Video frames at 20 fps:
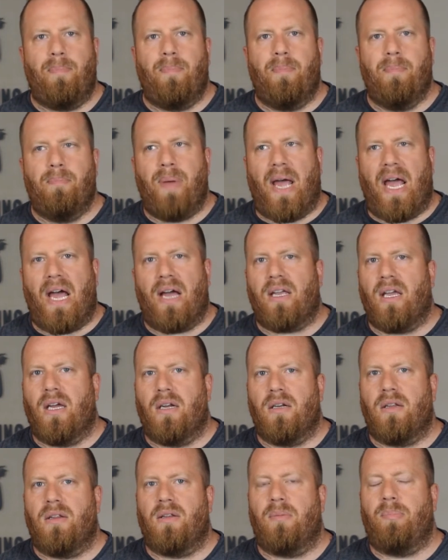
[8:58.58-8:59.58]
back
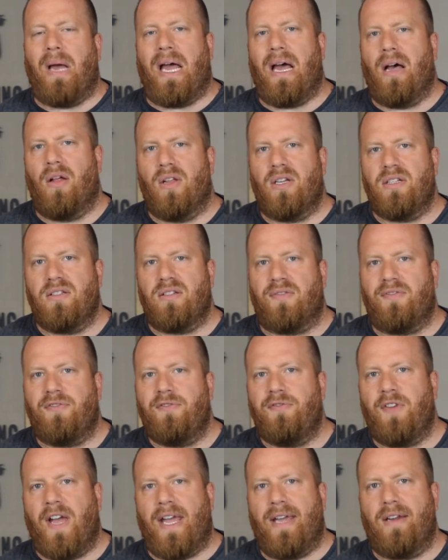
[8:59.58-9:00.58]
end of the palate to
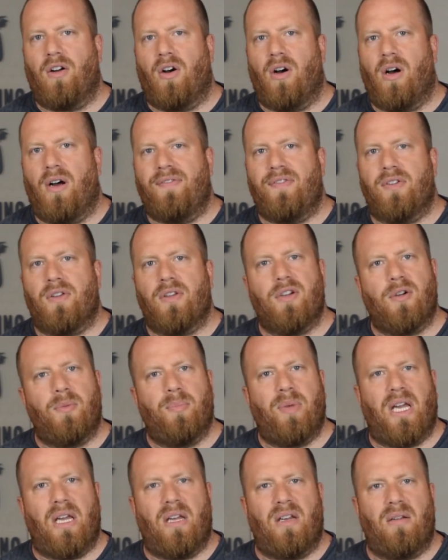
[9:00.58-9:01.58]
fade off a little
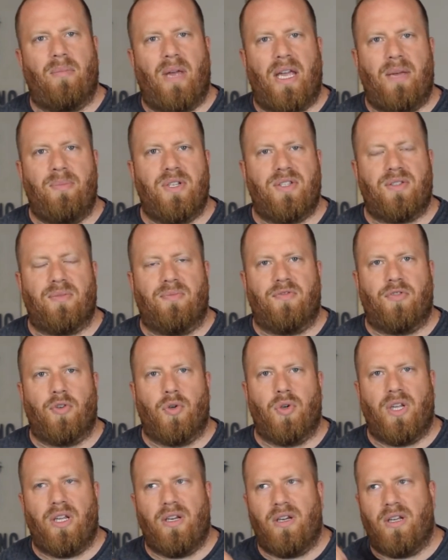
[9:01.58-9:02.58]
bit and maybe some
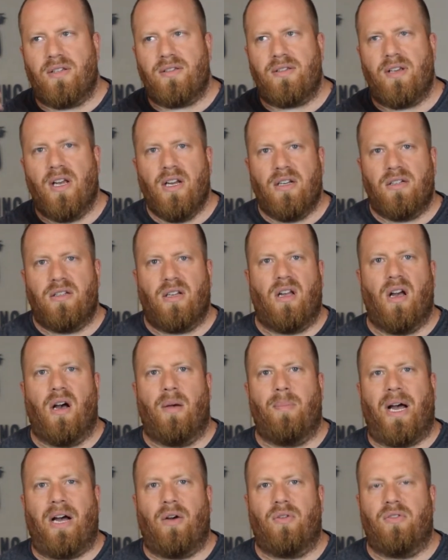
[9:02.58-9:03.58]
fruitiness to
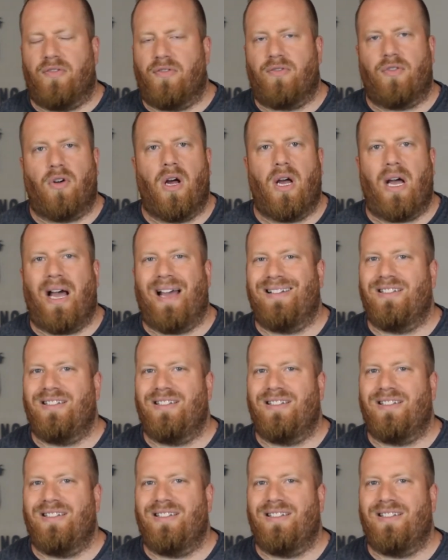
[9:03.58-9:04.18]
come out in front. I